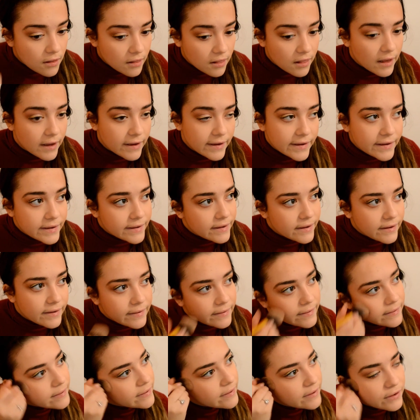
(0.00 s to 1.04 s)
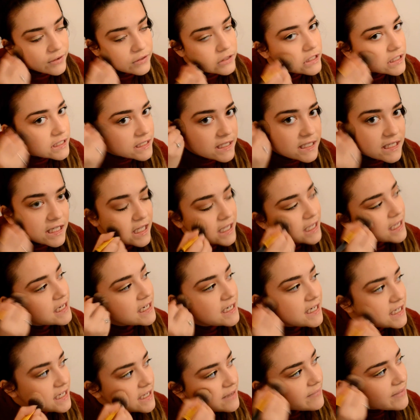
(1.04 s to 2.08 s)
like go
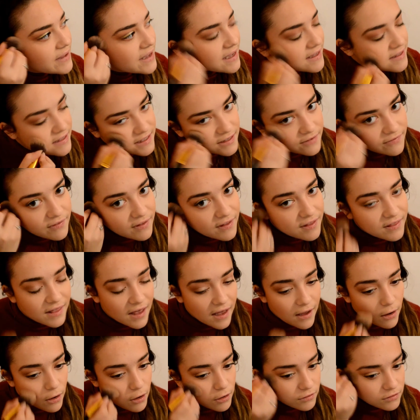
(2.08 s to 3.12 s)
skinny dipping and stuff like that.